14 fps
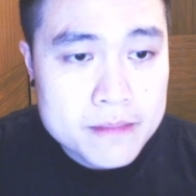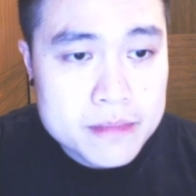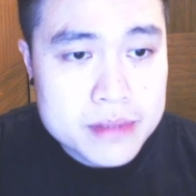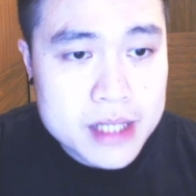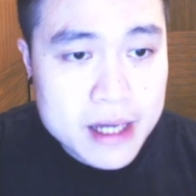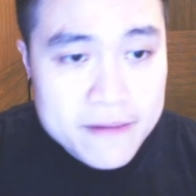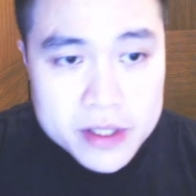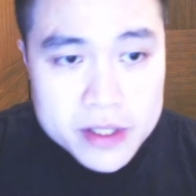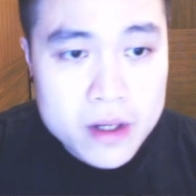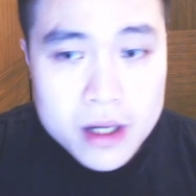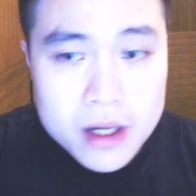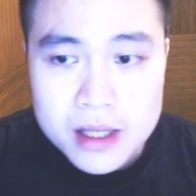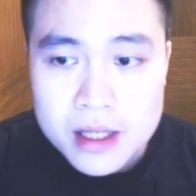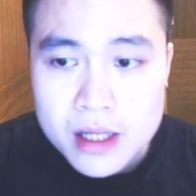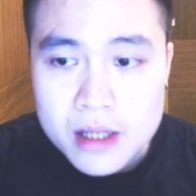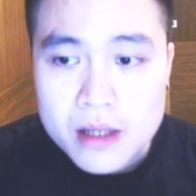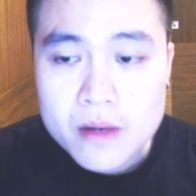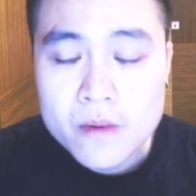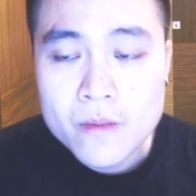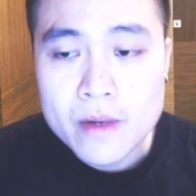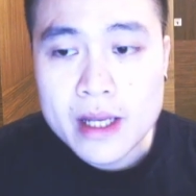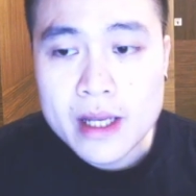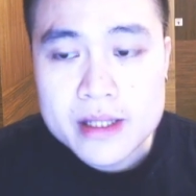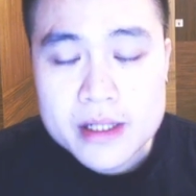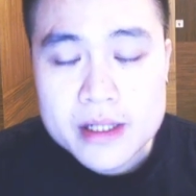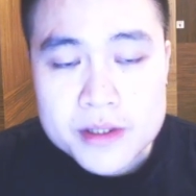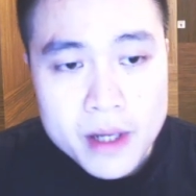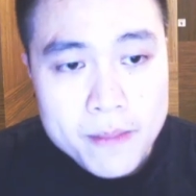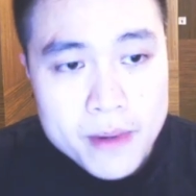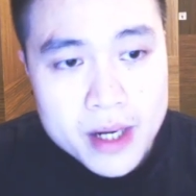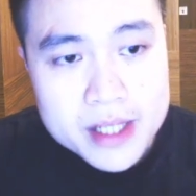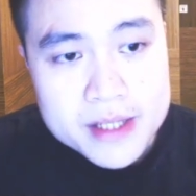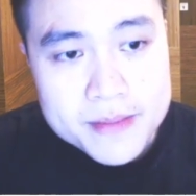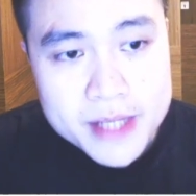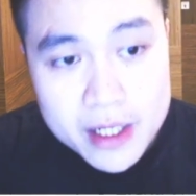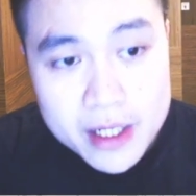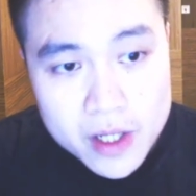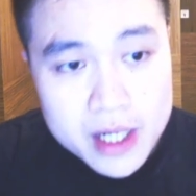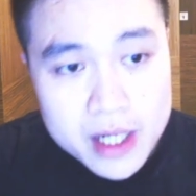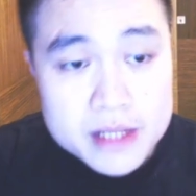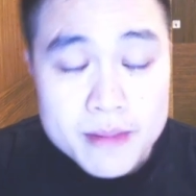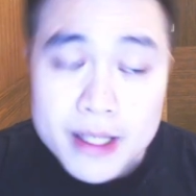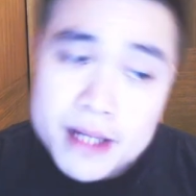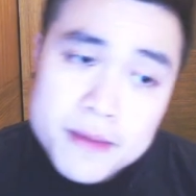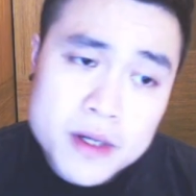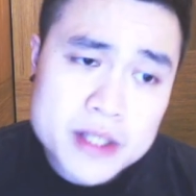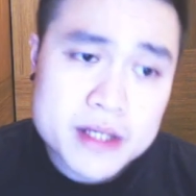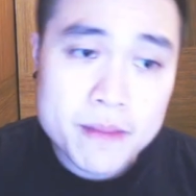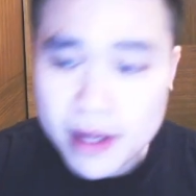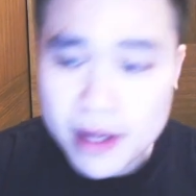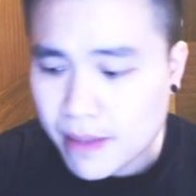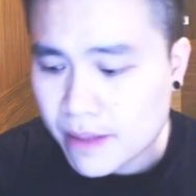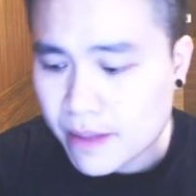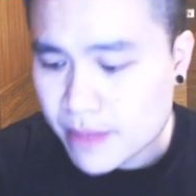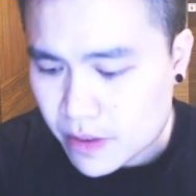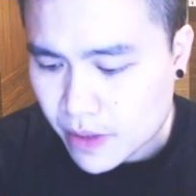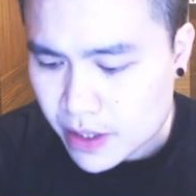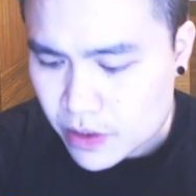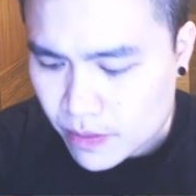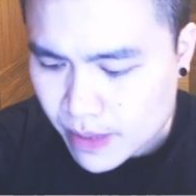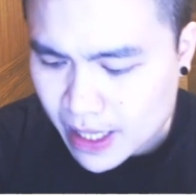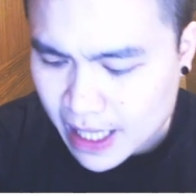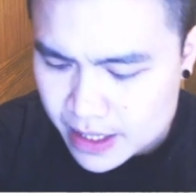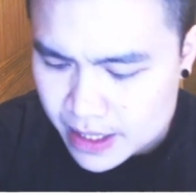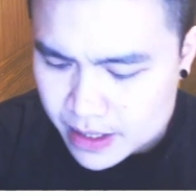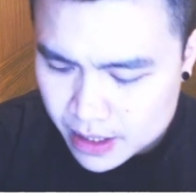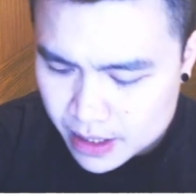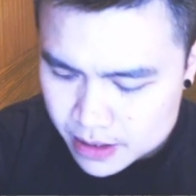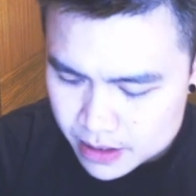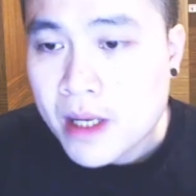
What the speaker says: covered call at the strike price of $10, but of course the premium is going to be lesser.